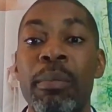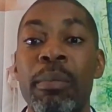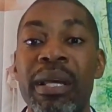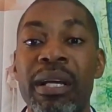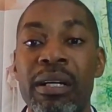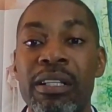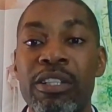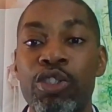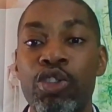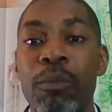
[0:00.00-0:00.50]

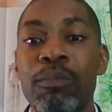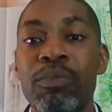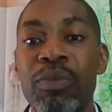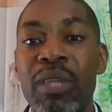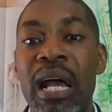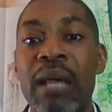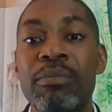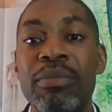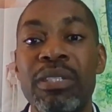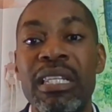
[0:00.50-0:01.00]
Because
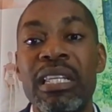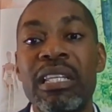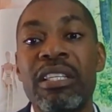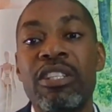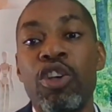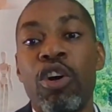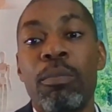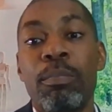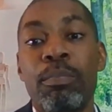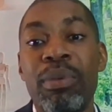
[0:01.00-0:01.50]
sometimes
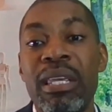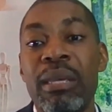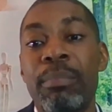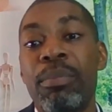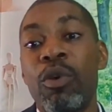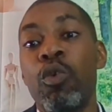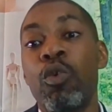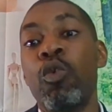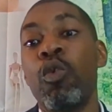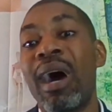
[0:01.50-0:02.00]
these young
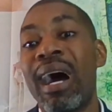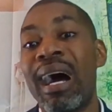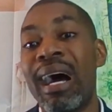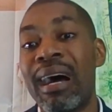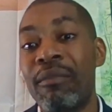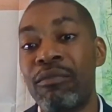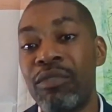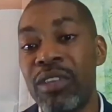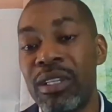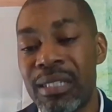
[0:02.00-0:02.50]
people who
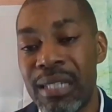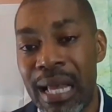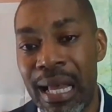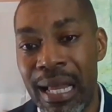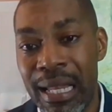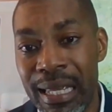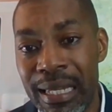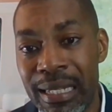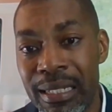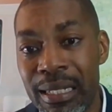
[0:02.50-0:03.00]
have the
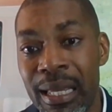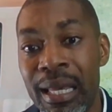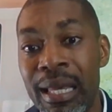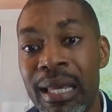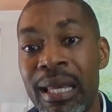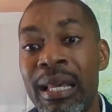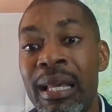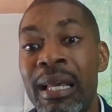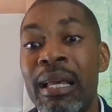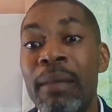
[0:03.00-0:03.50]
talent,
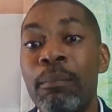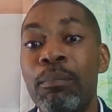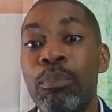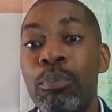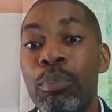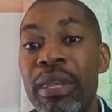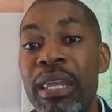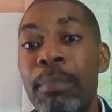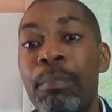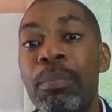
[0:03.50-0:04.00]

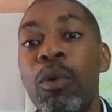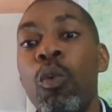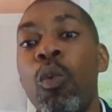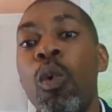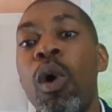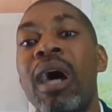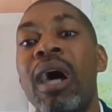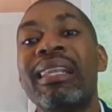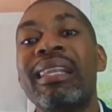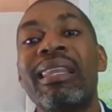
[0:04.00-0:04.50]
people
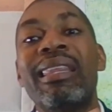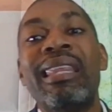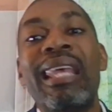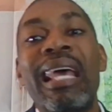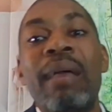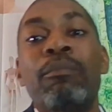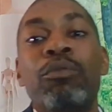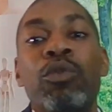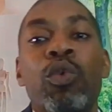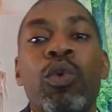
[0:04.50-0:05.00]
want
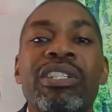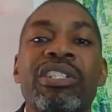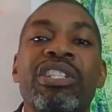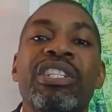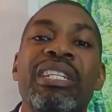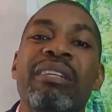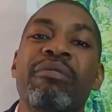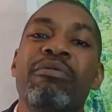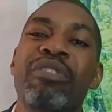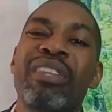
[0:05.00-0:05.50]
them to
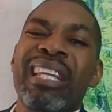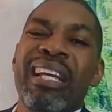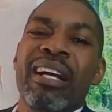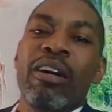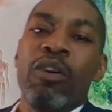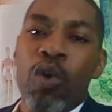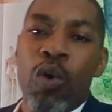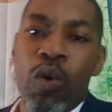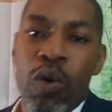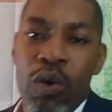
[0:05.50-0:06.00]
achieve
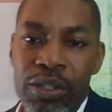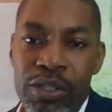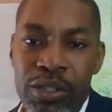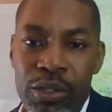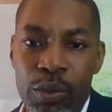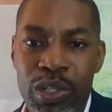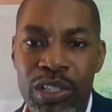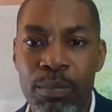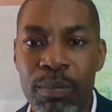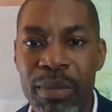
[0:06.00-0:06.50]
their
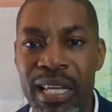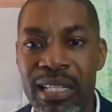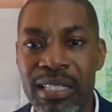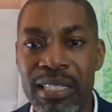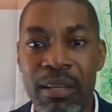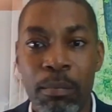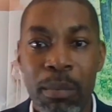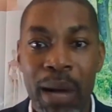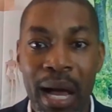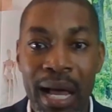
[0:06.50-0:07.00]
goals, which means
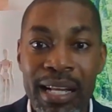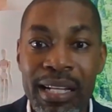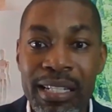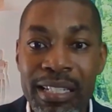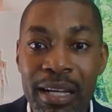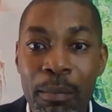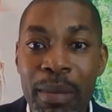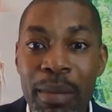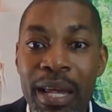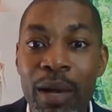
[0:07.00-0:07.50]
the
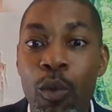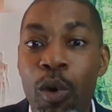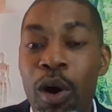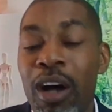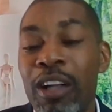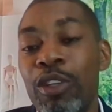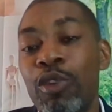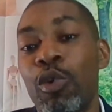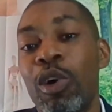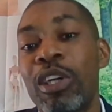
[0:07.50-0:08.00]
manager may
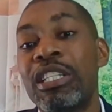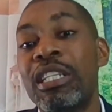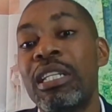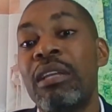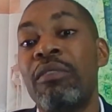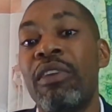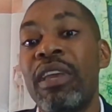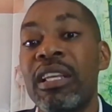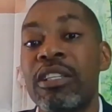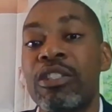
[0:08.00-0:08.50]
want to
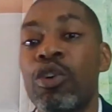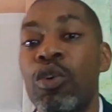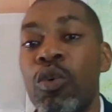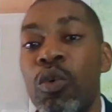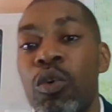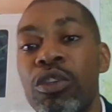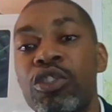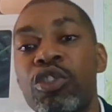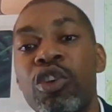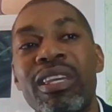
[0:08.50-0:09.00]
achieve his
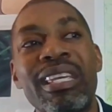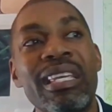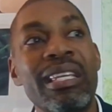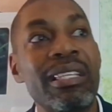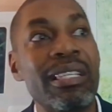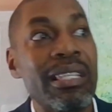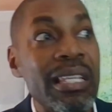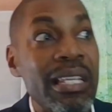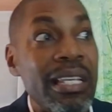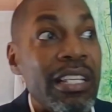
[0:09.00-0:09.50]
goal, so he
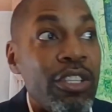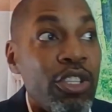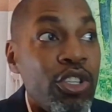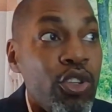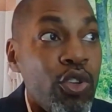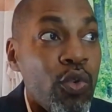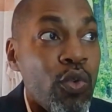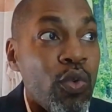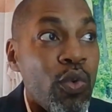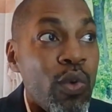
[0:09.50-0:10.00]
sees
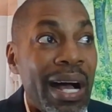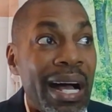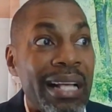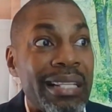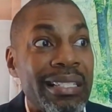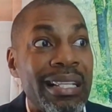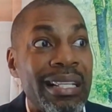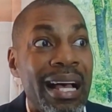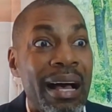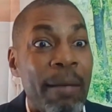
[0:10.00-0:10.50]
you
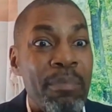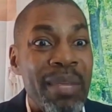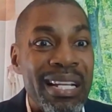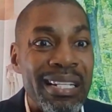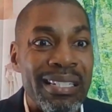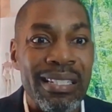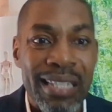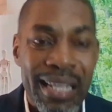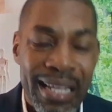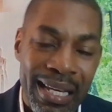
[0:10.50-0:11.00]
as a
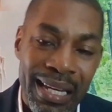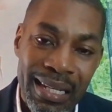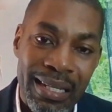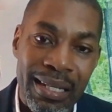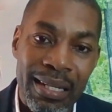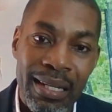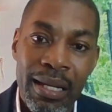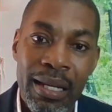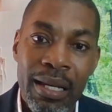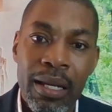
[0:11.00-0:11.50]
meal
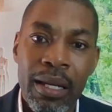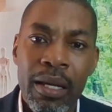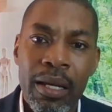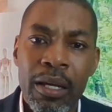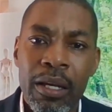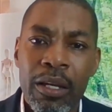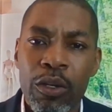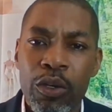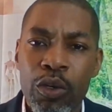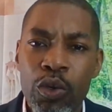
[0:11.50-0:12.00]
ticket.
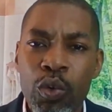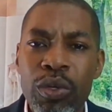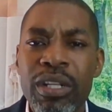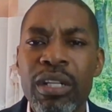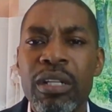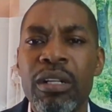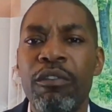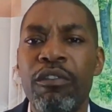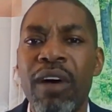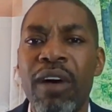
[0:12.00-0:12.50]
You
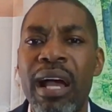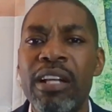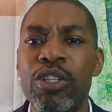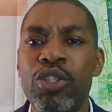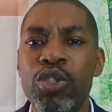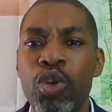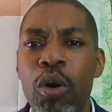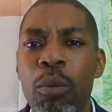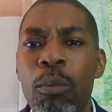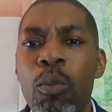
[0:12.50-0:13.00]
need to find
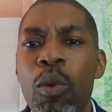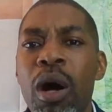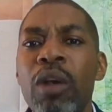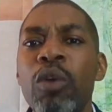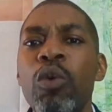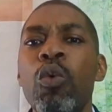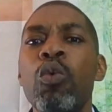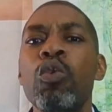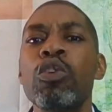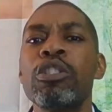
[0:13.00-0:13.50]

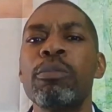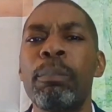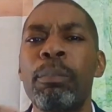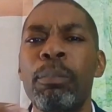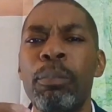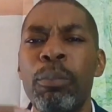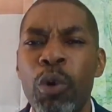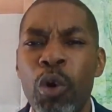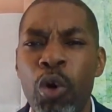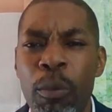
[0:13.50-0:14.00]
someone whose
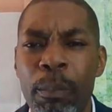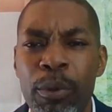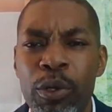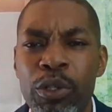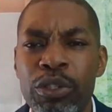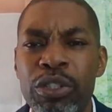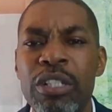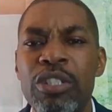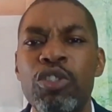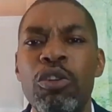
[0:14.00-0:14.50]

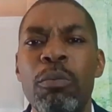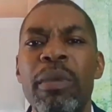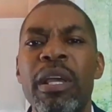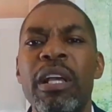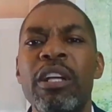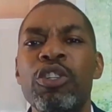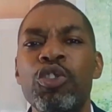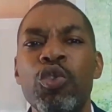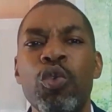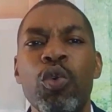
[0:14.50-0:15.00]
purpose is to
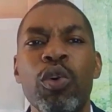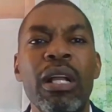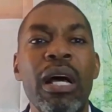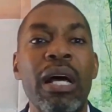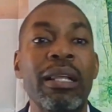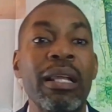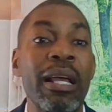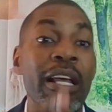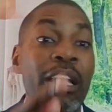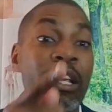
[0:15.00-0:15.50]
make sure
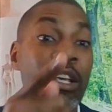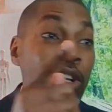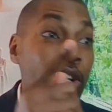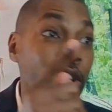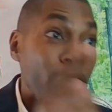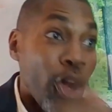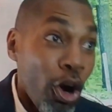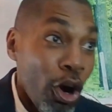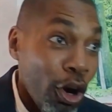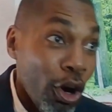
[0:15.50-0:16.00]
that
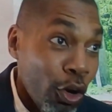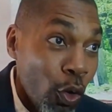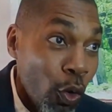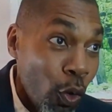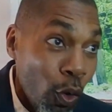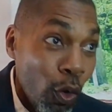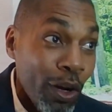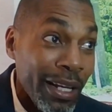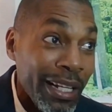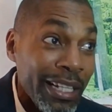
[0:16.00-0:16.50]
your
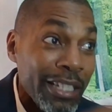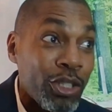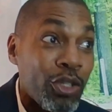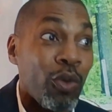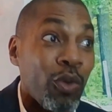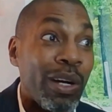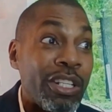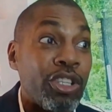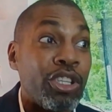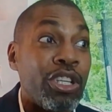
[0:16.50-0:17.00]
goal is
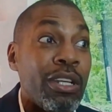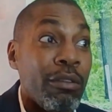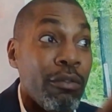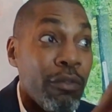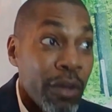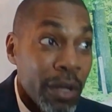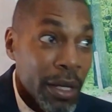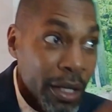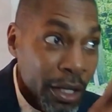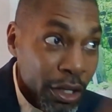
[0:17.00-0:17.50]
to
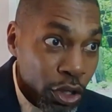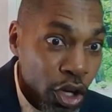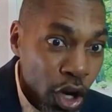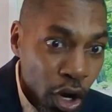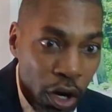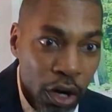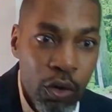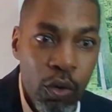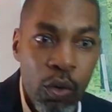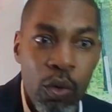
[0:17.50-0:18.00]
achieve
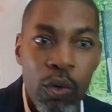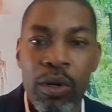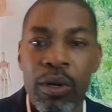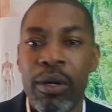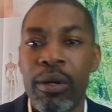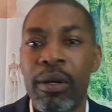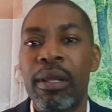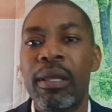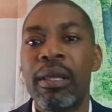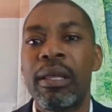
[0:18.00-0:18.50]
your goal.
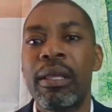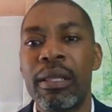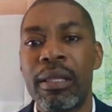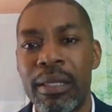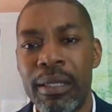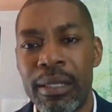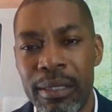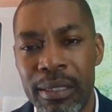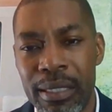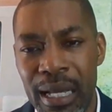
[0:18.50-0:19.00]

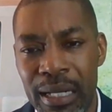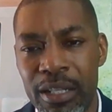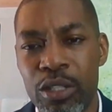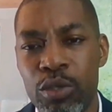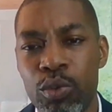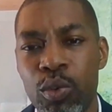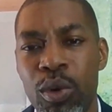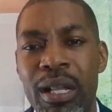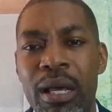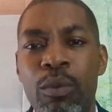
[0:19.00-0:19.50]
That
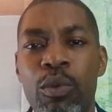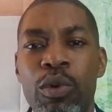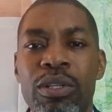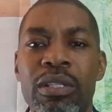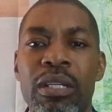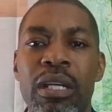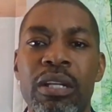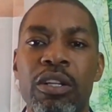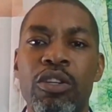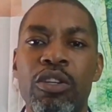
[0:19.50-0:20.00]
is what I would
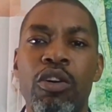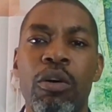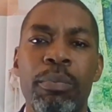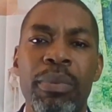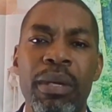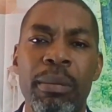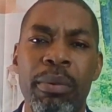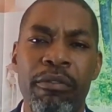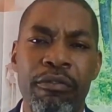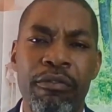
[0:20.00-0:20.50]
say to young
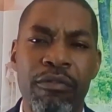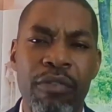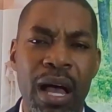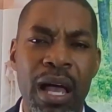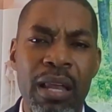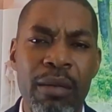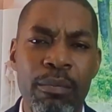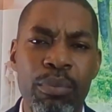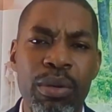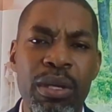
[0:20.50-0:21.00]
people.
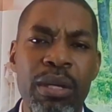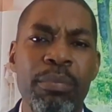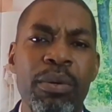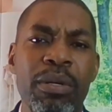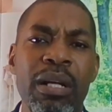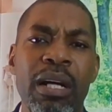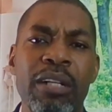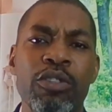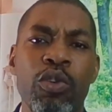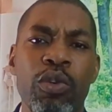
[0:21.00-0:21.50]
Find
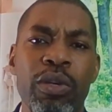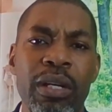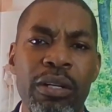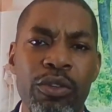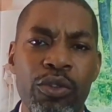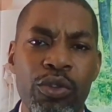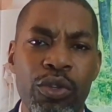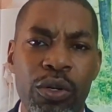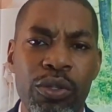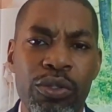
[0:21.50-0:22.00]
people that you
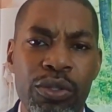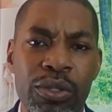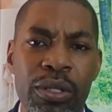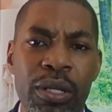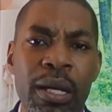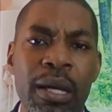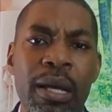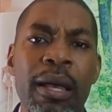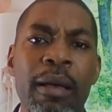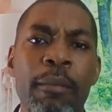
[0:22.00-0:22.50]
can trust,
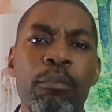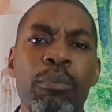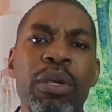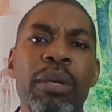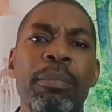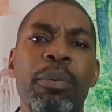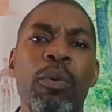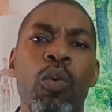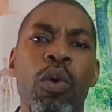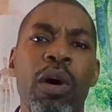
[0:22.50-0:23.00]

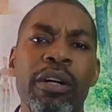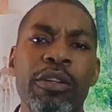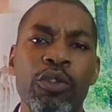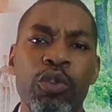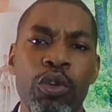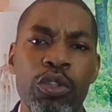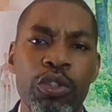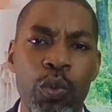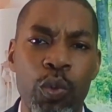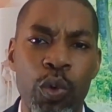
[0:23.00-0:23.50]
people who are
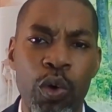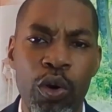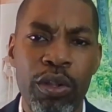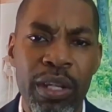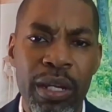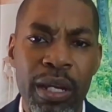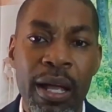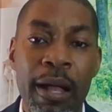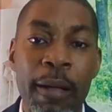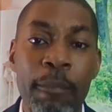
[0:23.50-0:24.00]

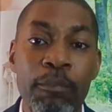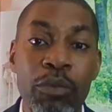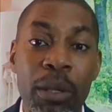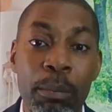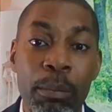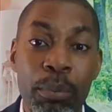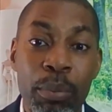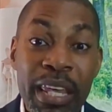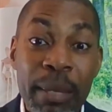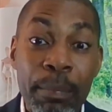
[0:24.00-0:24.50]
trustworthy,
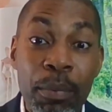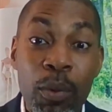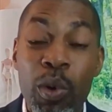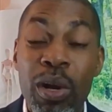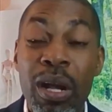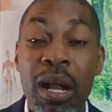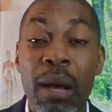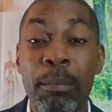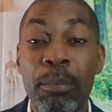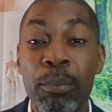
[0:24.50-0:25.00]
people
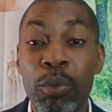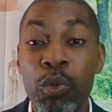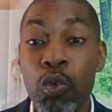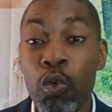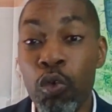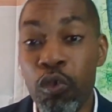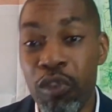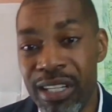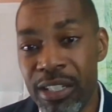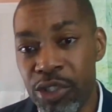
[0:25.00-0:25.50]
with a
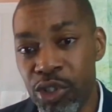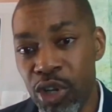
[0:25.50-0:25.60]
proven